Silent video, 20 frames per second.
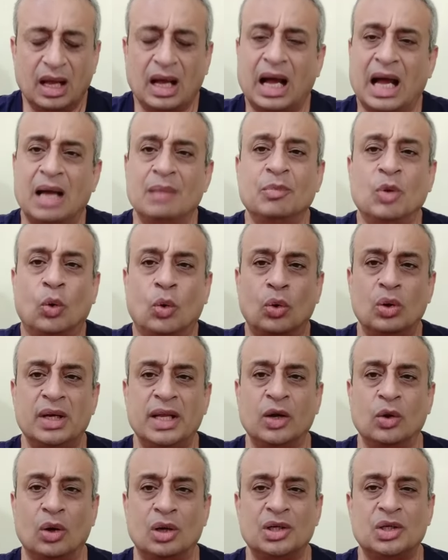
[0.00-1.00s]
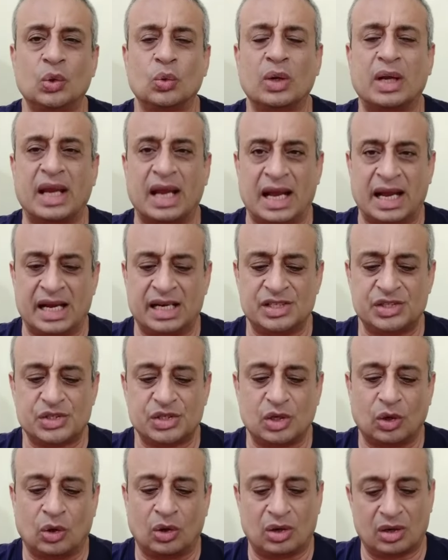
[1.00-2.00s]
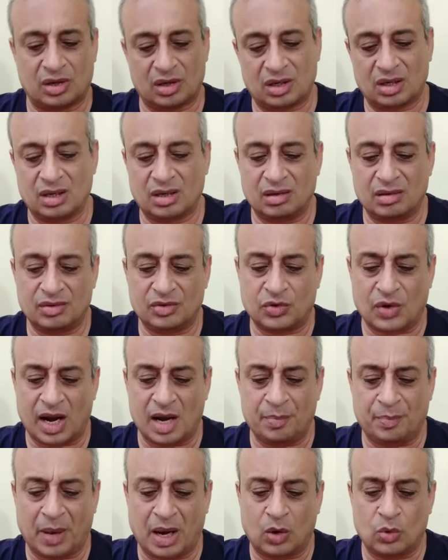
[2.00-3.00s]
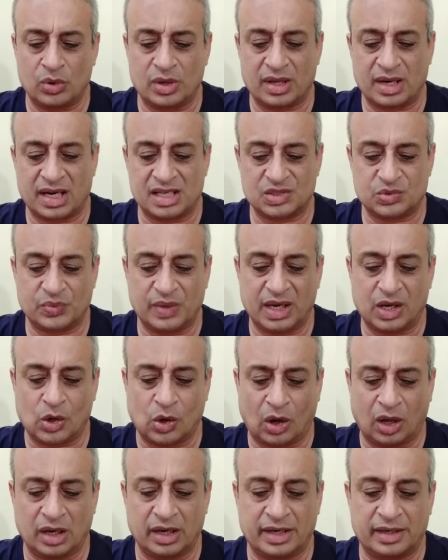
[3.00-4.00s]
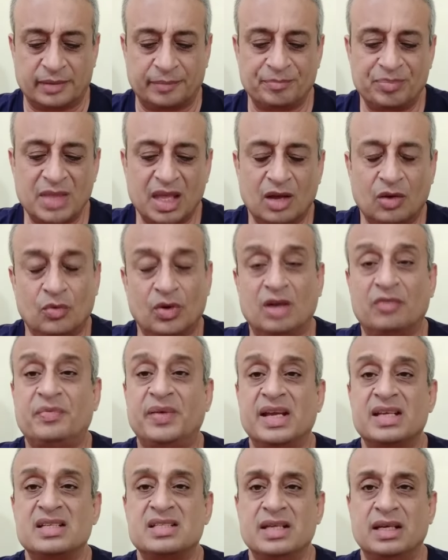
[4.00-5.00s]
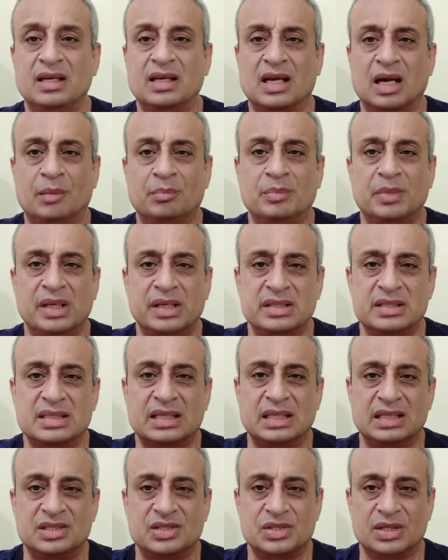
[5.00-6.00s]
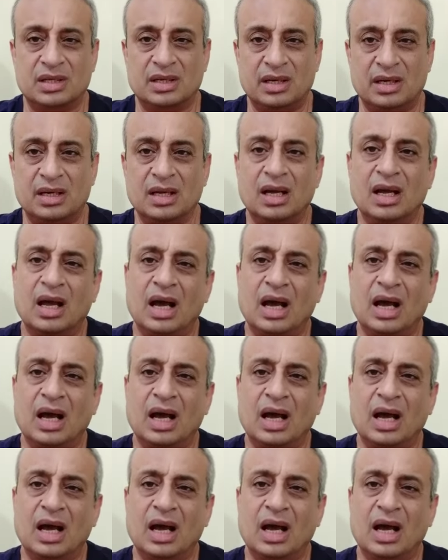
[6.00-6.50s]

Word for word: I'm holding on to cash or dry powder as we call it where fixed income is concerned.